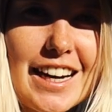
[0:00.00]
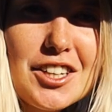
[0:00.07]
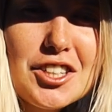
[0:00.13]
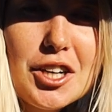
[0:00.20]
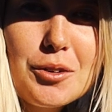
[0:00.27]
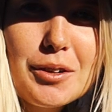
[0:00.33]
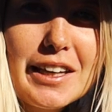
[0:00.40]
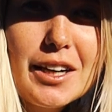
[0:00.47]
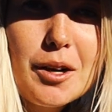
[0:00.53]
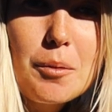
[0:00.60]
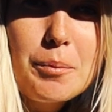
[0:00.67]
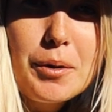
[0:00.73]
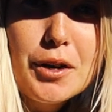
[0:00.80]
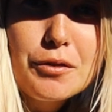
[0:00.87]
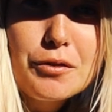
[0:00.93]
actually a really
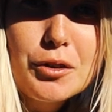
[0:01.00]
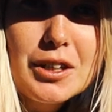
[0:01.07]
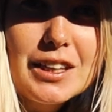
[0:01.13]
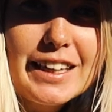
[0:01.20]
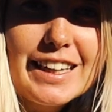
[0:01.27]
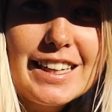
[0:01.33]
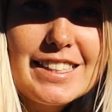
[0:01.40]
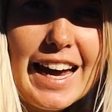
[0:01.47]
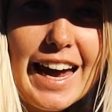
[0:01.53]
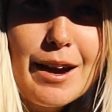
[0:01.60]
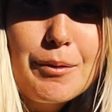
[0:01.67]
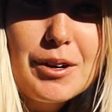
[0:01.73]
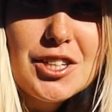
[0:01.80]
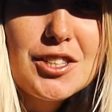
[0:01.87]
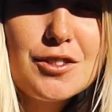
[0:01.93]
beautiful clear day, which